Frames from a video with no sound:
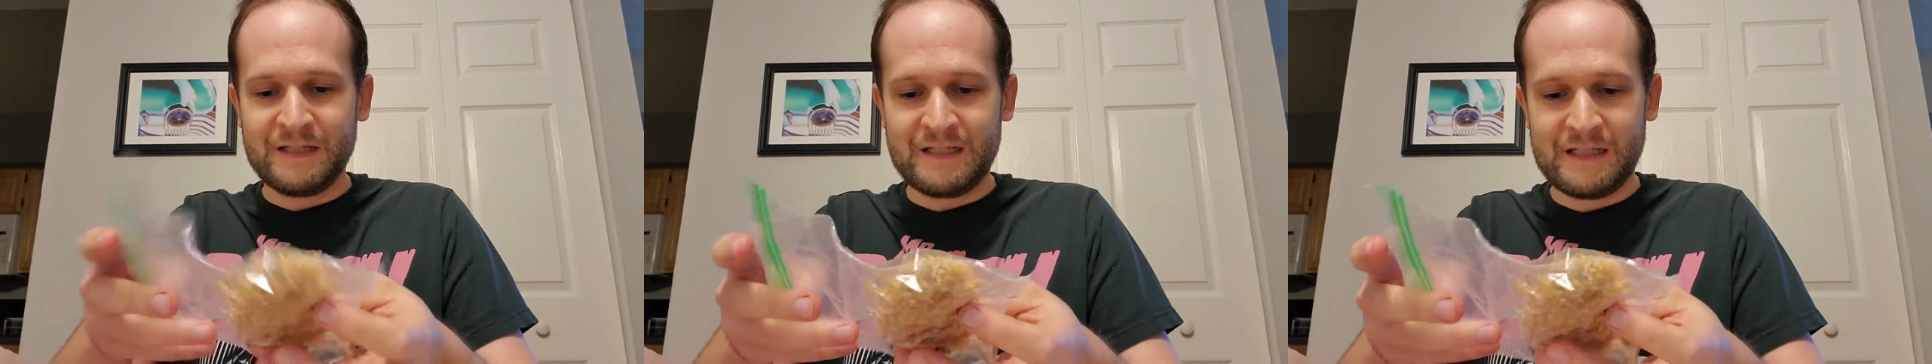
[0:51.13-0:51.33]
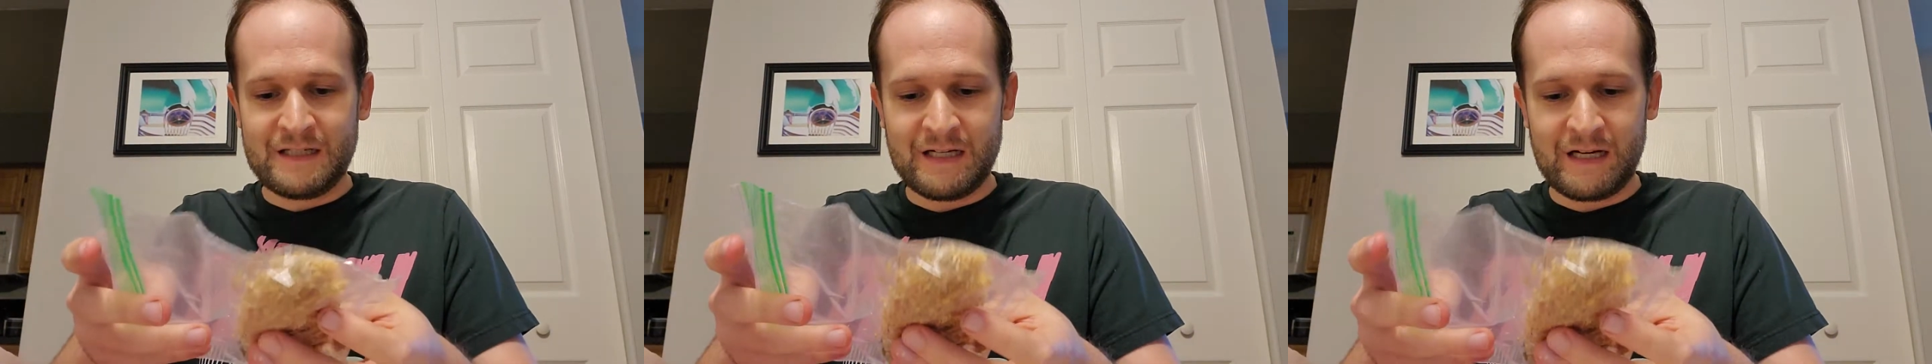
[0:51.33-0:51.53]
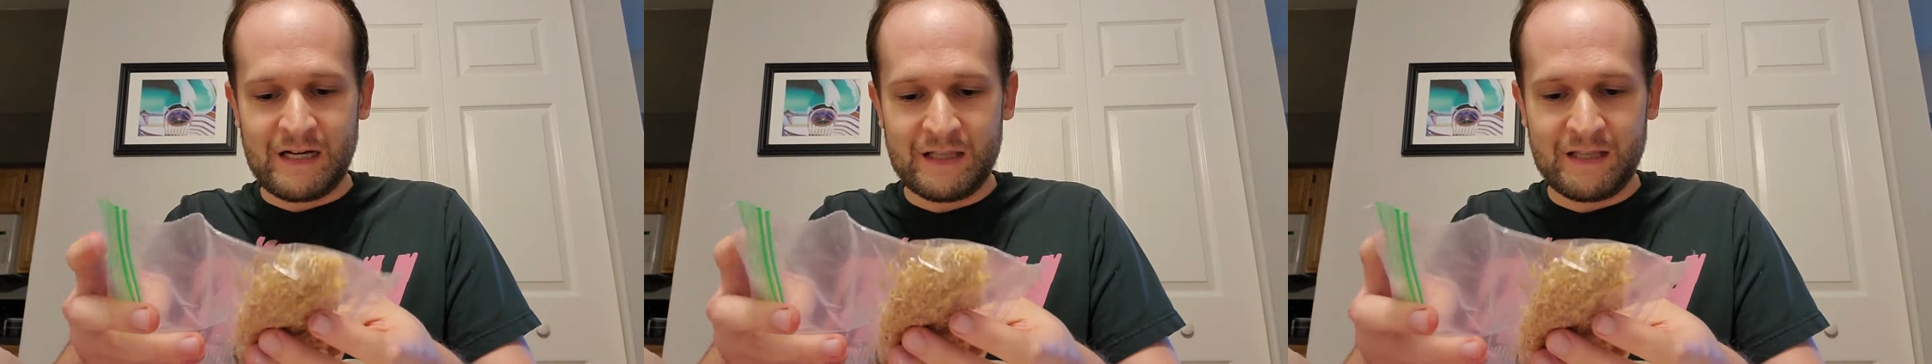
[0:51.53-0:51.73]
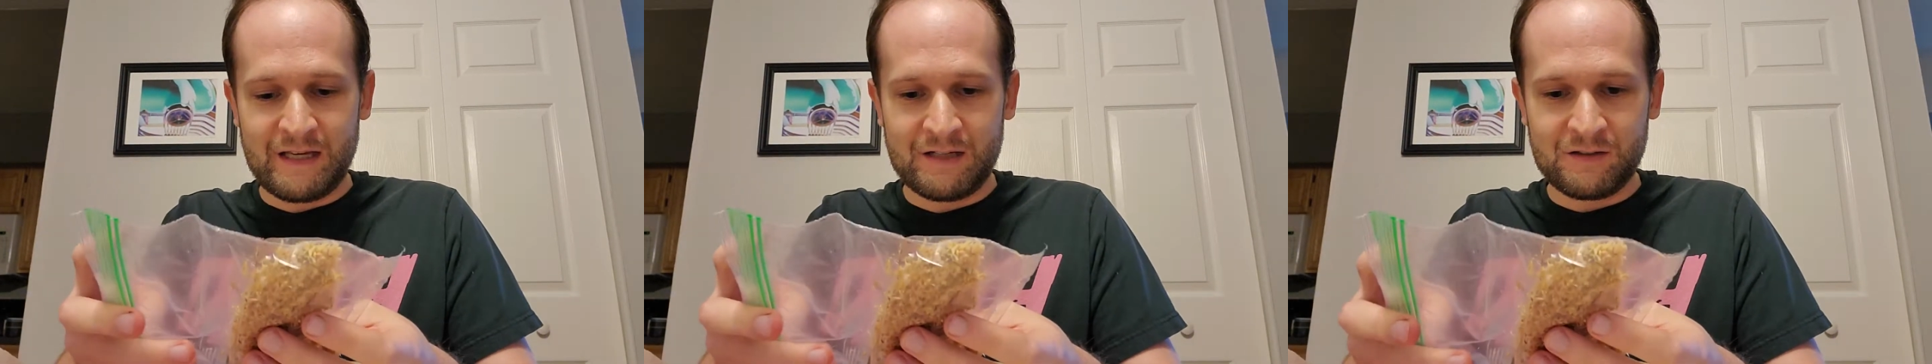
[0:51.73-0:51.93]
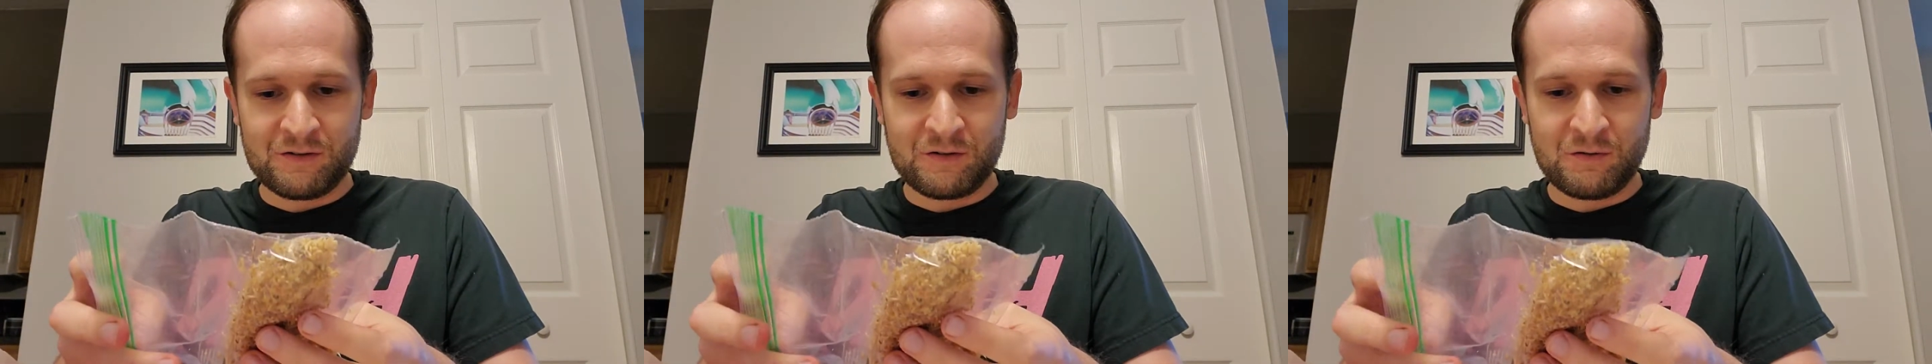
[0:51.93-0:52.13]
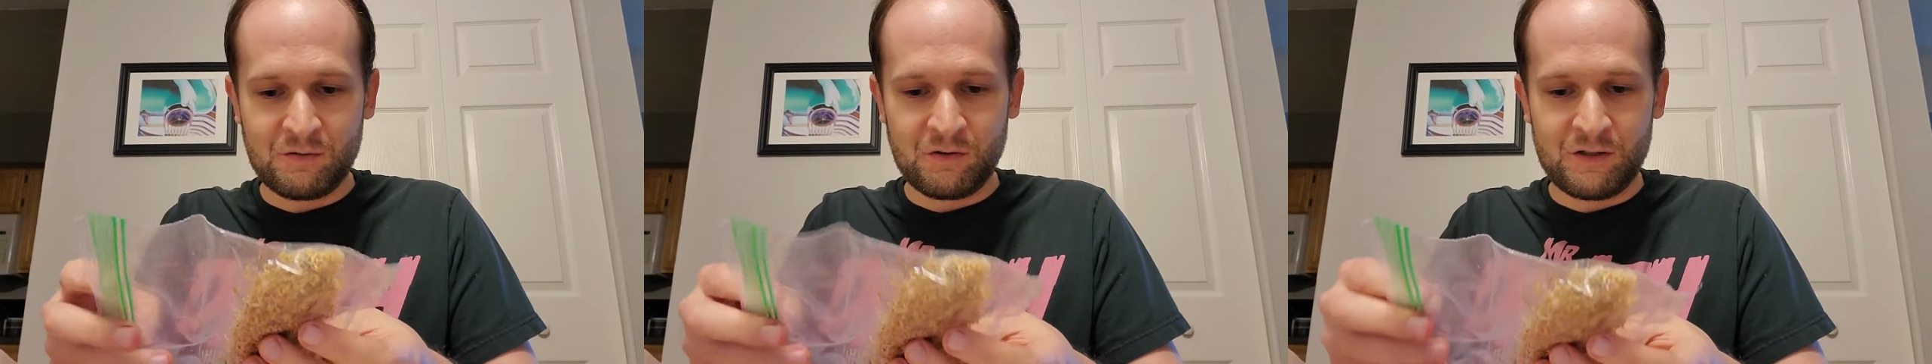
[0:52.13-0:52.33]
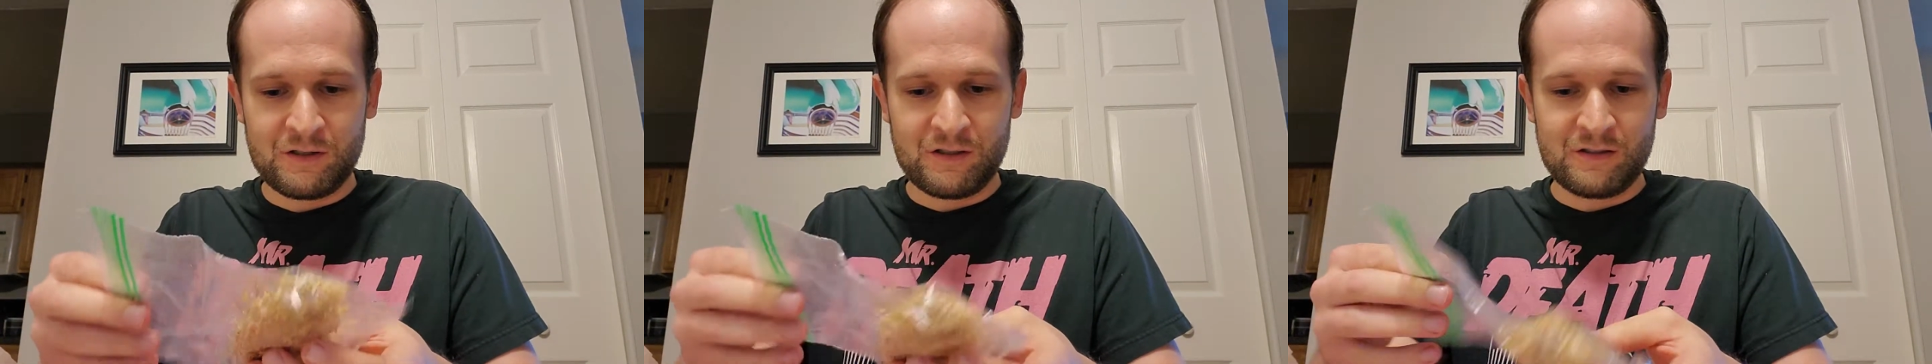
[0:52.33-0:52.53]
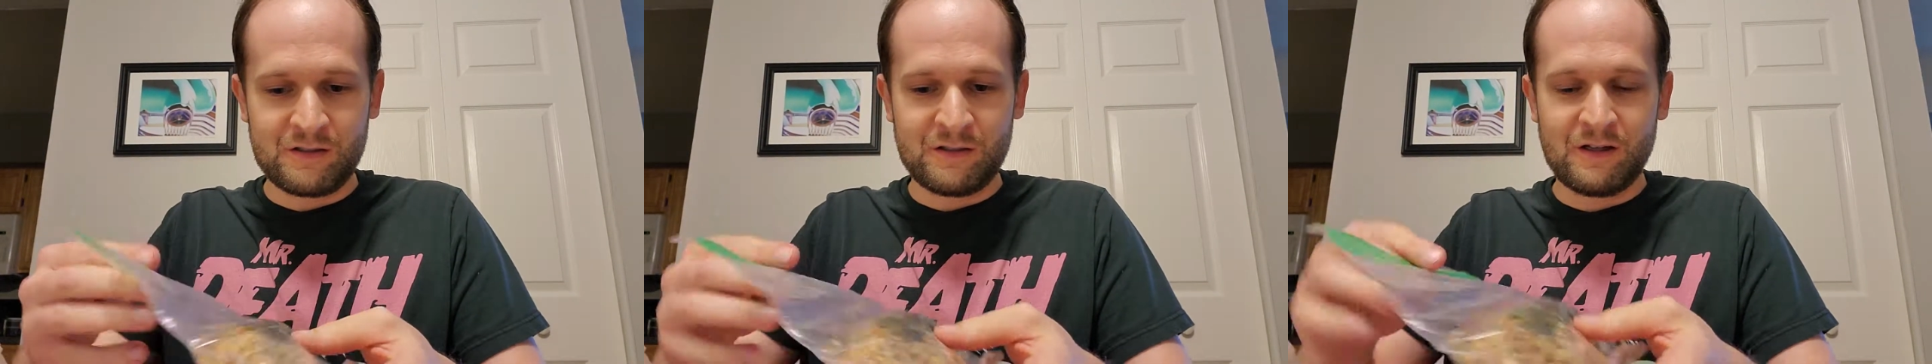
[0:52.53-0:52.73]
god, that is
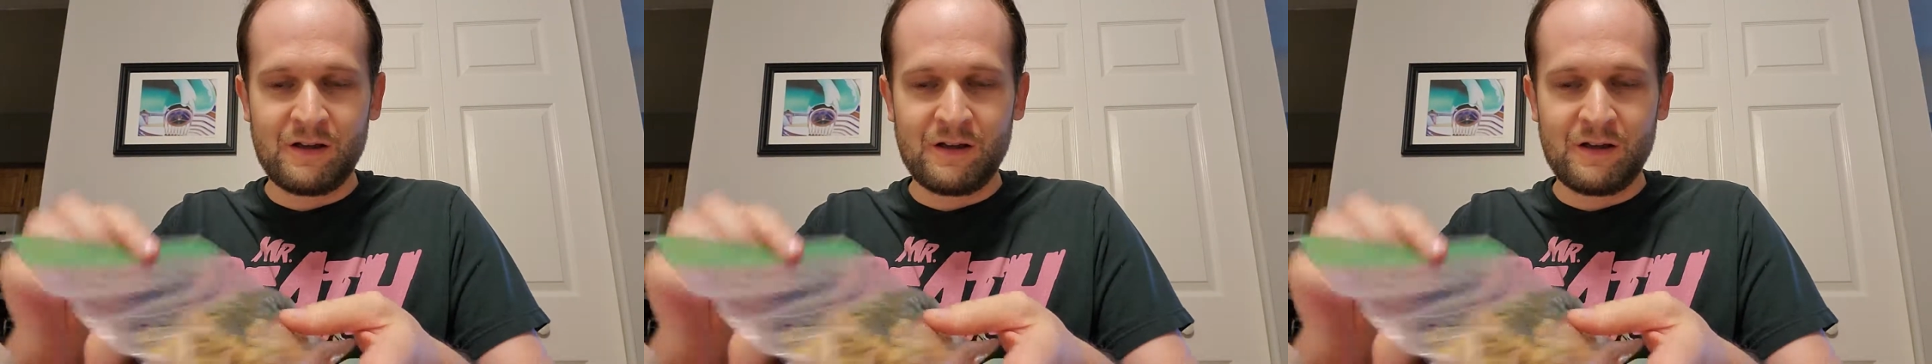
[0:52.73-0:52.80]
gorgeous.